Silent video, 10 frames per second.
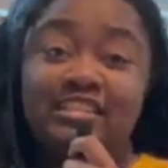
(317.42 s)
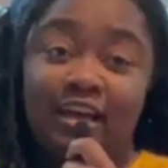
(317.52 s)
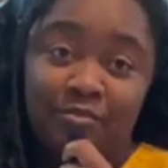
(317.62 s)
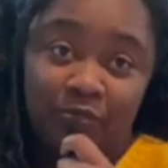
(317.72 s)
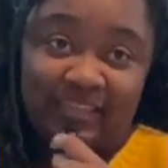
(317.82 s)
is a
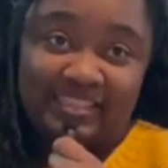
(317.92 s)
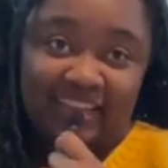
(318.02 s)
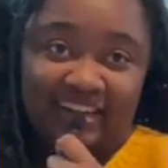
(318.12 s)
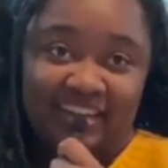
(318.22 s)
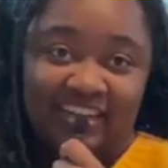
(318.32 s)
couple weeks
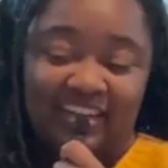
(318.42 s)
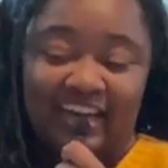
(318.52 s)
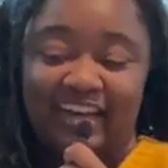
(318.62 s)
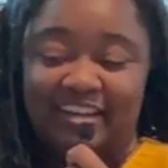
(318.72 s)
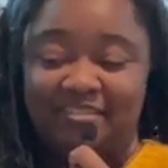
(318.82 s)
later.
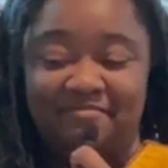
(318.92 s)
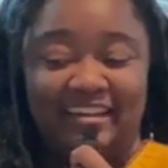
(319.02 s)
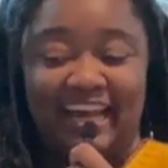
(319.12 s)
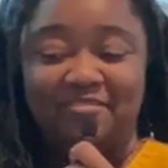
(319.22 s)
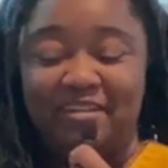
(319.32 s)
I've
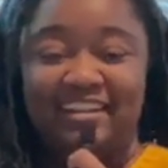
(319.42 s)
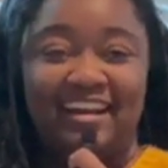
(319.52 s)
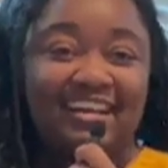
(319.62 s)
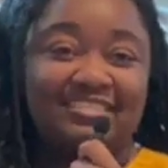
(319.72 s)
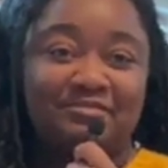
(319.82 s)
been
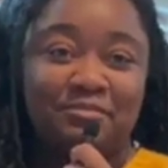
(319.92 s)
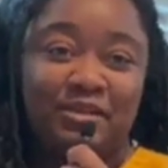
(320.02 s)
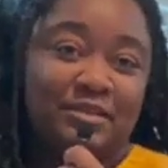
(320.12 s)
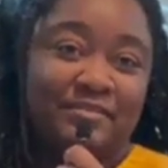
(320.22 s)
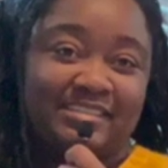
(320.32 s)
gotten
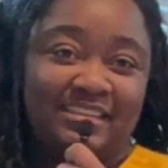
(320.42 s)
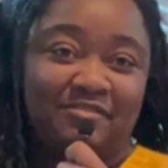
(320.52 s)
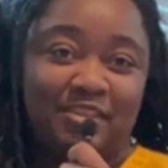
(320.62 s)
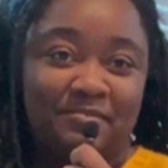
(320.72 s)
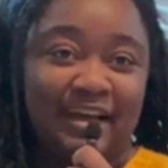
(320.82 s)
pretty busy
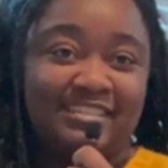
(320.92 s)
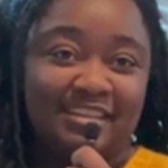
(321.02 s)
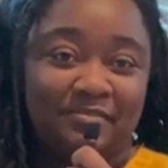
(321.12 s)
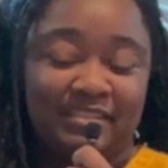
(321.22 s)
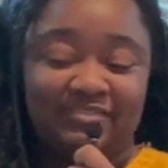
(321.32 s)
for the past
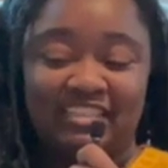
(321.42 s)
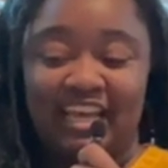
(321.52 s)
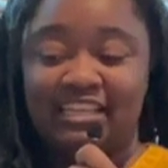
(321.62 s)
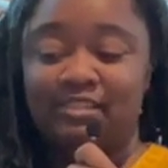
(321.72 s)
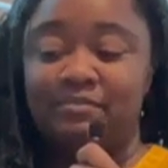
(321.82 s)
couple of
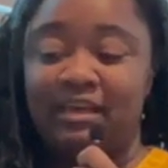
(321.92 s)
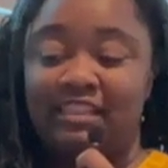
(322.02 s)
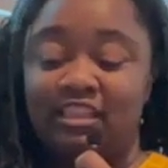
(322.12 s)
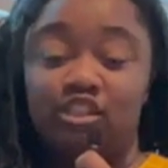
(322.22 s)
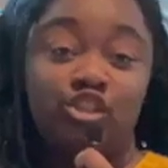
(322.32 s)
days,
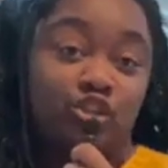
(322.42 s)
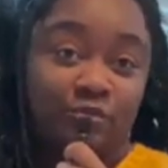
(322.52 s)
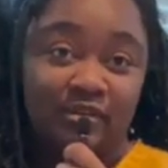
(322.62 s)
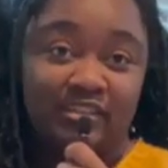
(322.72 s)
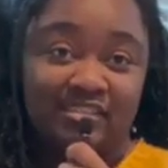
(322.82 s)
but the two
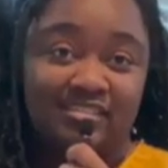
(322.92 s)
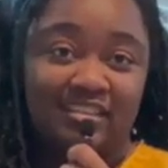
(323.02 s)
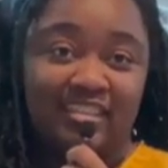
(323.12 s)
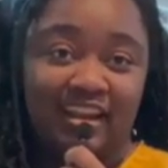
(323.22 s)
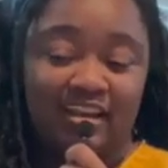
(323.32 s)
books
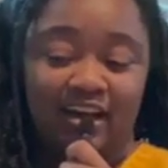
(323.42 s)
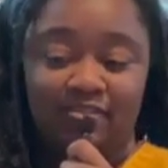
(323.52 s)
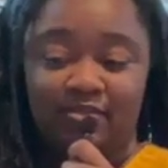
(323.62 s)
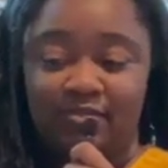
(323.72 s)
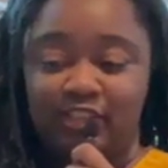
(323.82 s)
that I got
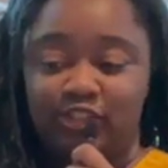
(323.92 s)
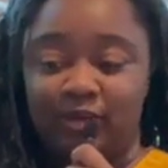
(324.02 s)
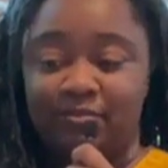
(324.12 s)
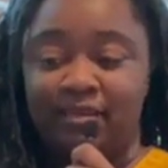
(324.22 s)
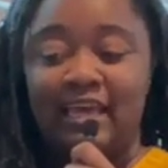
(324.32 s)
from the
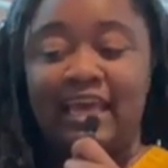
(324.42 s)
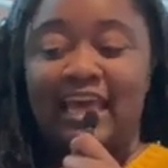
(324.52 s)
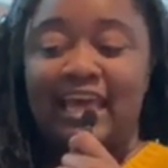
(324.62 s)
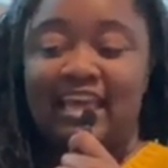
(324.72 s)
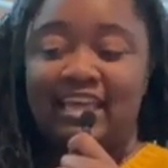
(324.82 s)
trip
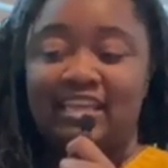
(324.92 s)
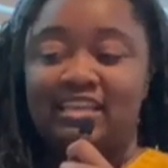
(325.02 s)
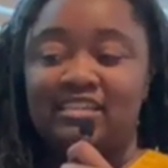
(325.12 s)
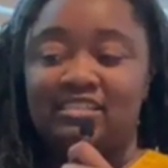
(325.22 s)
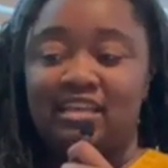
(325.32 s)

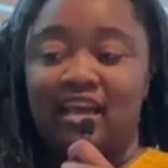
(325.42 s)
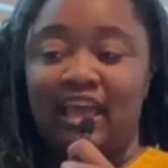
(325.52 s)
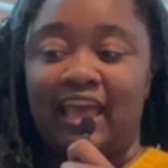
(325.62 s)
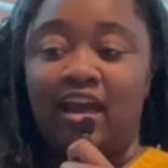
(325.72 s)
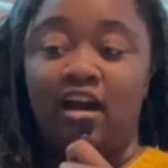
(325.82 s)
is
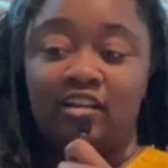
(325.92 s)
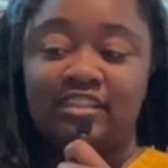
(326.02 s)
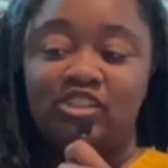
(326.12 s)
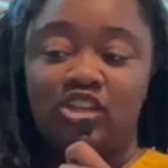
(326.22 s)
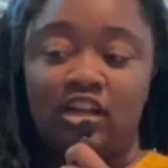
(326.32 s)
A
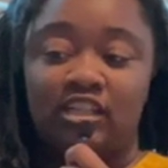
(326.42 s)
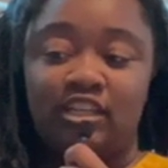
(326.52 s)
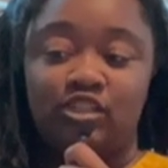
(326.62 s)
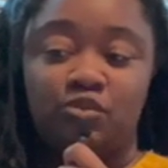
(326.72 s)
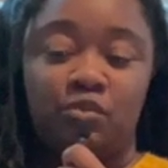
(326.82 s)
Holly
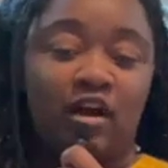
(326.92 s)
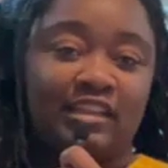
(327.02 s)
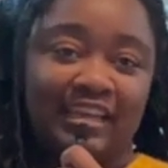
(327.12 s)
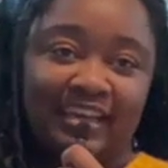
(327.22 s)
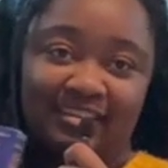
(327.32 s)
Jolly
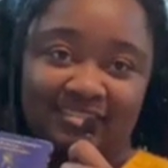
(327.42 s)
Diwali